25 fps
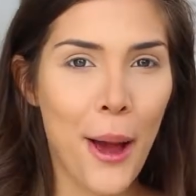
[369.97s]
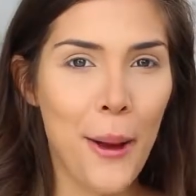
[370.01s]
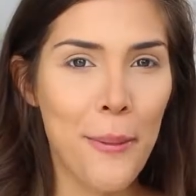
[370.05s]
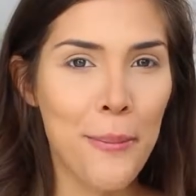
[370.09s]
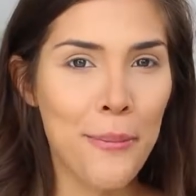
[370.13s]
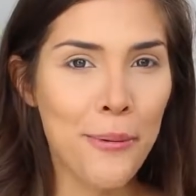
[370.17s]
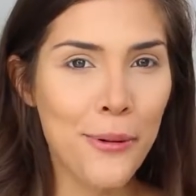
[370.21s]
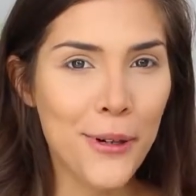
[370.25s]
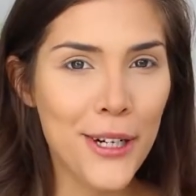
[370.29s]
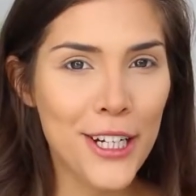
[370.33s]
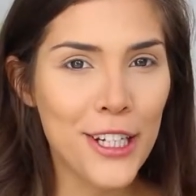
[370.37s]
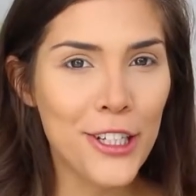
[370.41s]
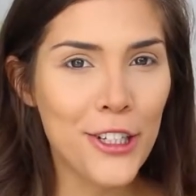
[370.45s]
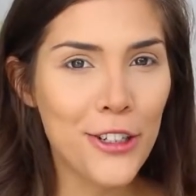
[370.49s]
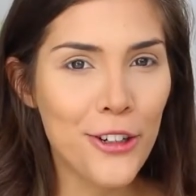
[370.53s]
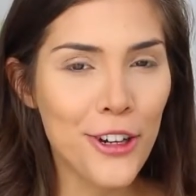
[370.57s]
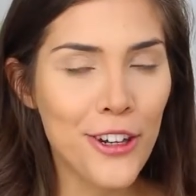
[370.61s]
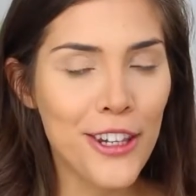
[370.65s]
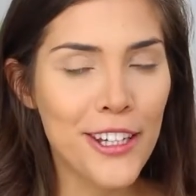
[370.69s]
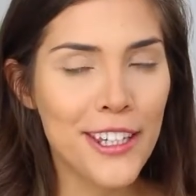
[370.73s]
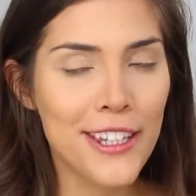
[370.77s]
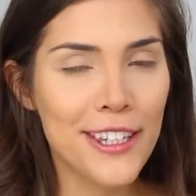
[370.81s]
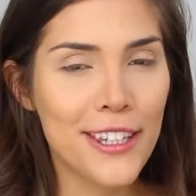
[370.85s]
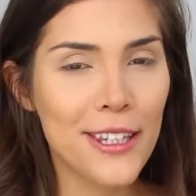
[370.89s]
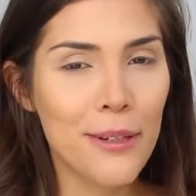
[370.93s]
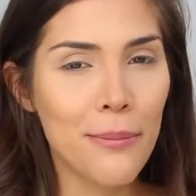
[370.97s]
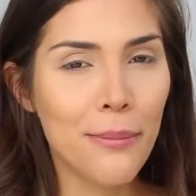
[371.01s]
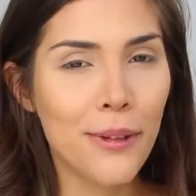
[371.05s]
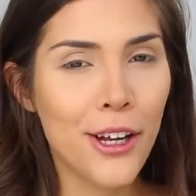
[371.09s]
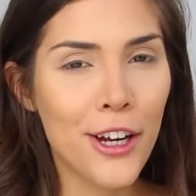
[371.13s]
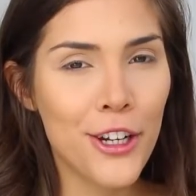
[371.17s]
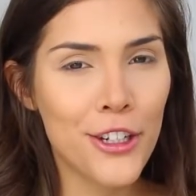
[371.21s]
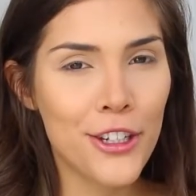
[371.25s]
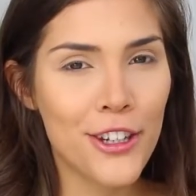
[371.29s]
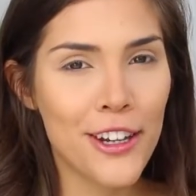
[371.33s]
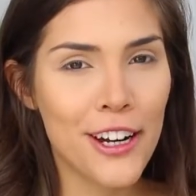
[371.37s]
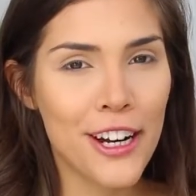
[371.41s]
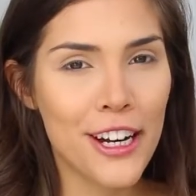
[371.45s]
I'm pretty sure this is the
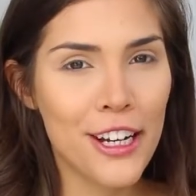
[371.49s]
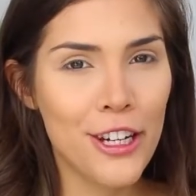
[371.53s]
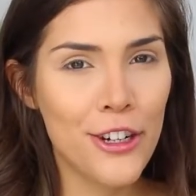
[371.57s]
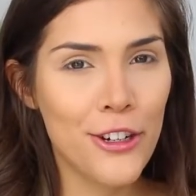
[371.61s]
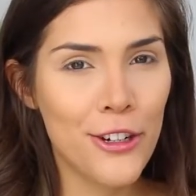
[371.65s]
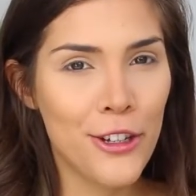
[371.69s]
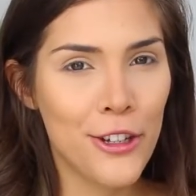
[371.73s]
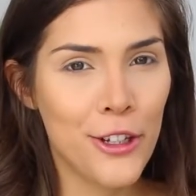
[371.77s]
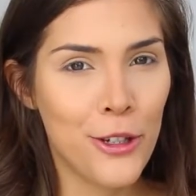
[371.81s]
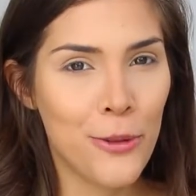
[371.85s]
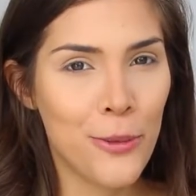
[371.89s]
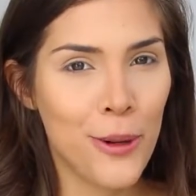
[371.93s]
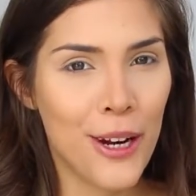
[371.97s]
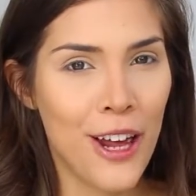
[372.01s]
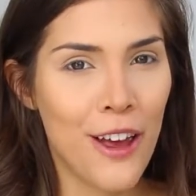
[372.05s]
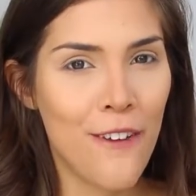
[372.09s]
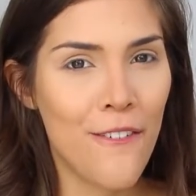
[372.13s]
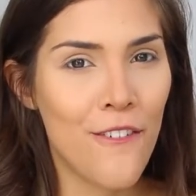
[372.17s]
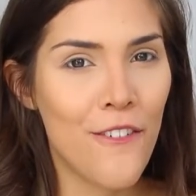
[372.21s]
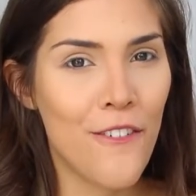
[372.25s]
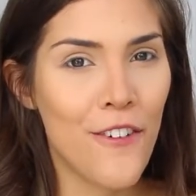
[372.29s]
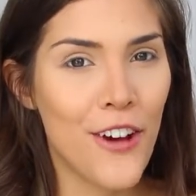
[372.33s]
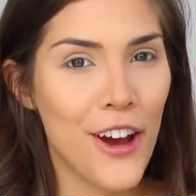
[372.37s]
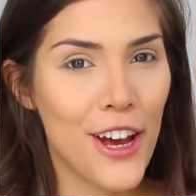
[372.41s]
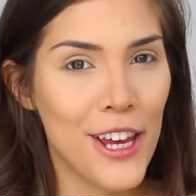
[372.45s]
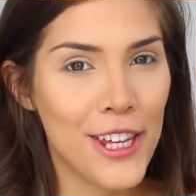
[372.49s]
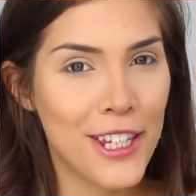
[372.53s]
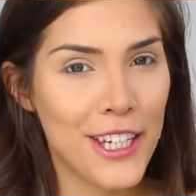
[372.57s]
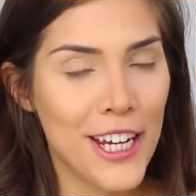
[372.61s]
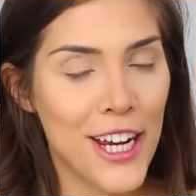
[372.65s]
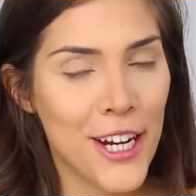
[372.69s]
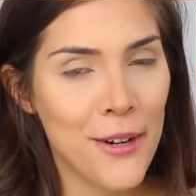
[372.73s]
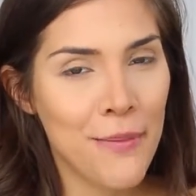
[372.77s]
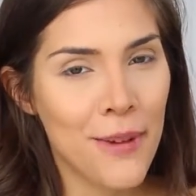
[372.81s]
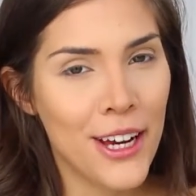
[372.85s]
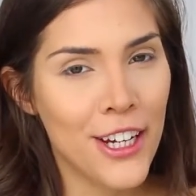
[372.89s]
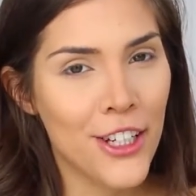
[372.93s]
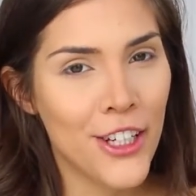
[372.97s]
blush that I used when I first
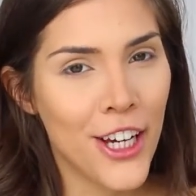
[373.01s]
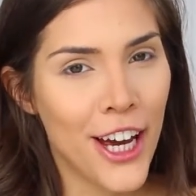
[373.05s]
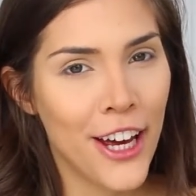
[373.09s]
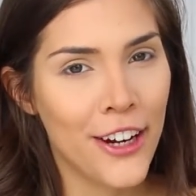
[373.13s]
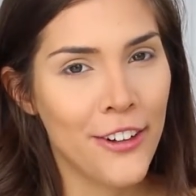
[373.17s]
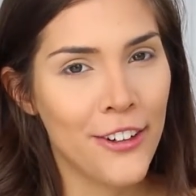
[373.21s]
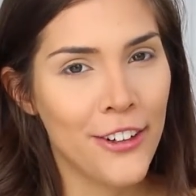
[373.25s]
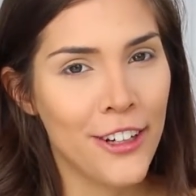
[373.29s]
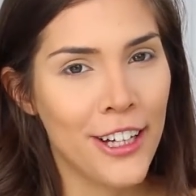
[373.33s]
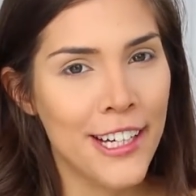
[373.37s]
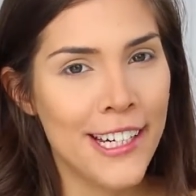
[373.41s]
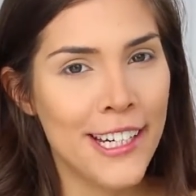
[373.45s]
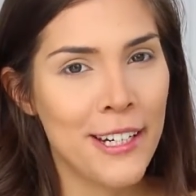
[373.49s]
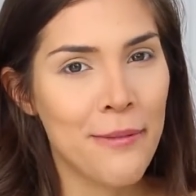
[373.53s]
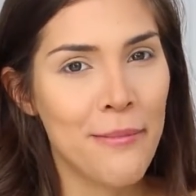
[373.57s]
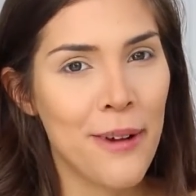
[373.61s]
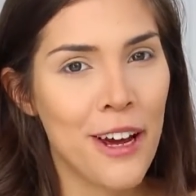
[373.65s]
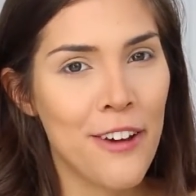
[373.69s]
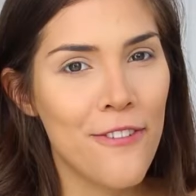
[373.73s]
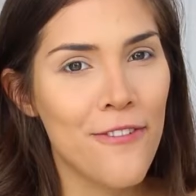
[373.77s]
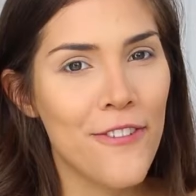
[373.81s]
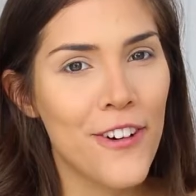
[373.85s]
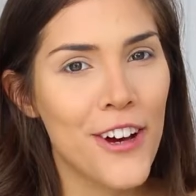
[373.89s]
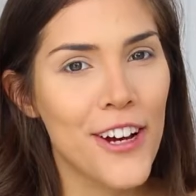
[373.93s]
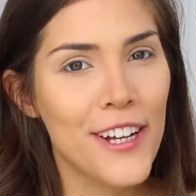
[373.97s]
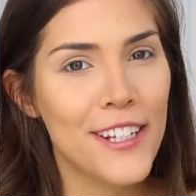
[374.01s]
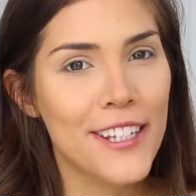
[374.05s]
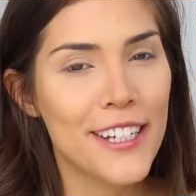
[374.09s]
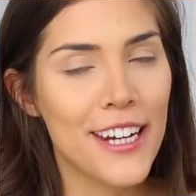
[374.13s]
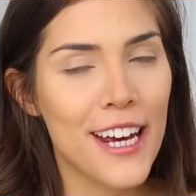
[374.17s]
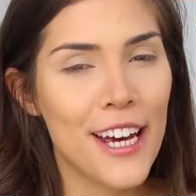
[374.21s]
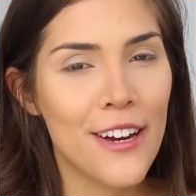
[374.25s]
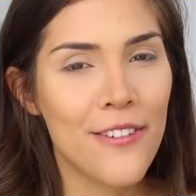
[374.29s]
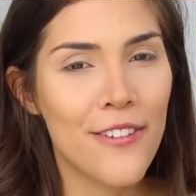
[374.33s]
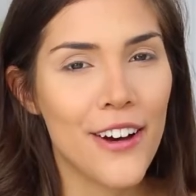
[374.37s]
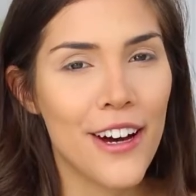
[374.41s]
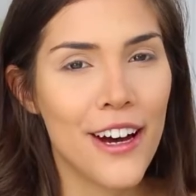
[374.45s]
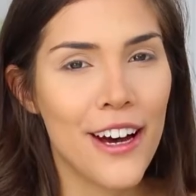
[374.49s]
started my channel and did my
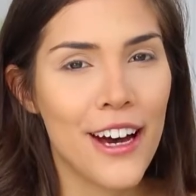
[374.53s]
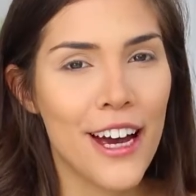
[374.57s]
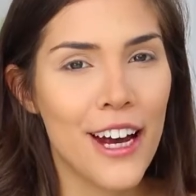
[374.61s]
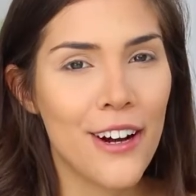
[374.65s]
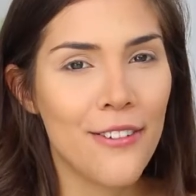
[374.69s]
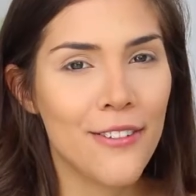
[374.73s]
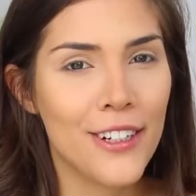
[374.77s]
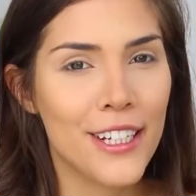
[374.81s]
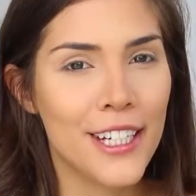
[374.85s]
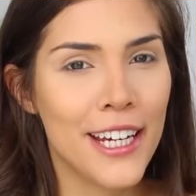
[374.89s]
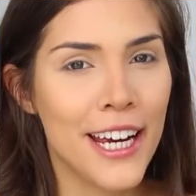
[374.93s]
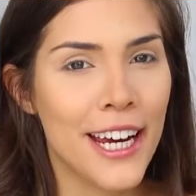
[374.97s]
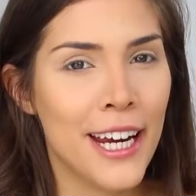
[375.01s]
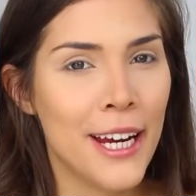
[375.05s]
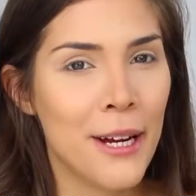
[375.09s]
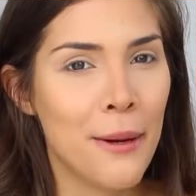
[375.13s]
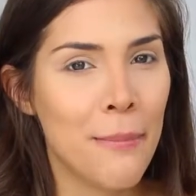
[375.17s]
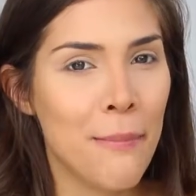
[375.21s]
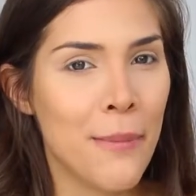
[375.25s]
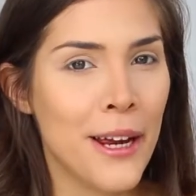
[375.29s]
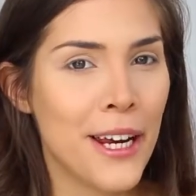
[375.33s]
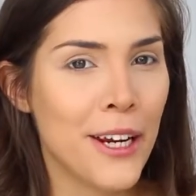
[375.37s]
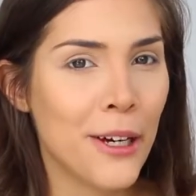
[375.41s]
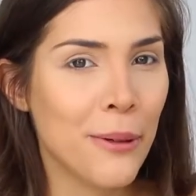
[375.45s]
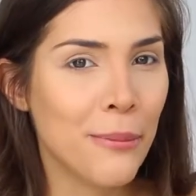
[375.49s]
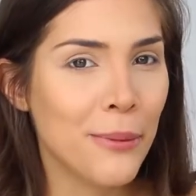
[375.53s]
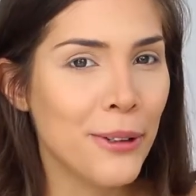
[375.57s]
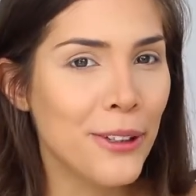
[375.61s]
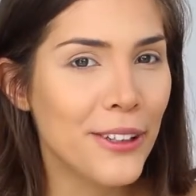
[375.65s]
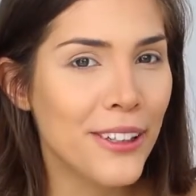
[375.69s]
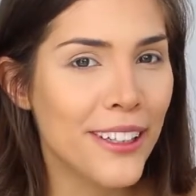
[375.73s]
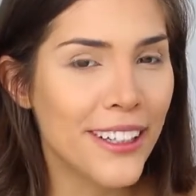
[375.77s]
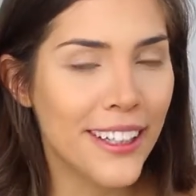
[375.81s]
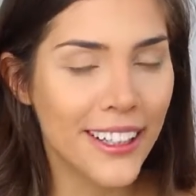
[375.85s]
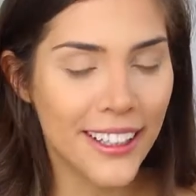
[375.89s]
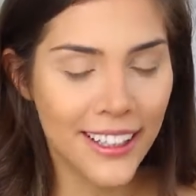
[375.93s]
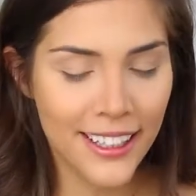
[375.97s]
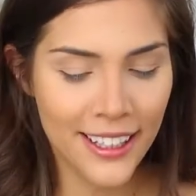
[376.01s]
first ever everyday makeup
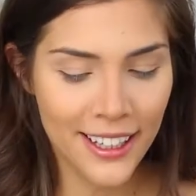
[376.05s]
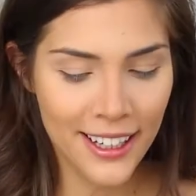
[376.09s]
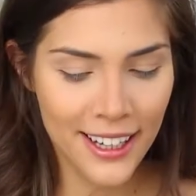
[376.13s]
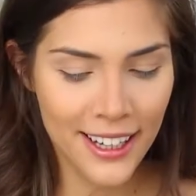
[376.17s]
look.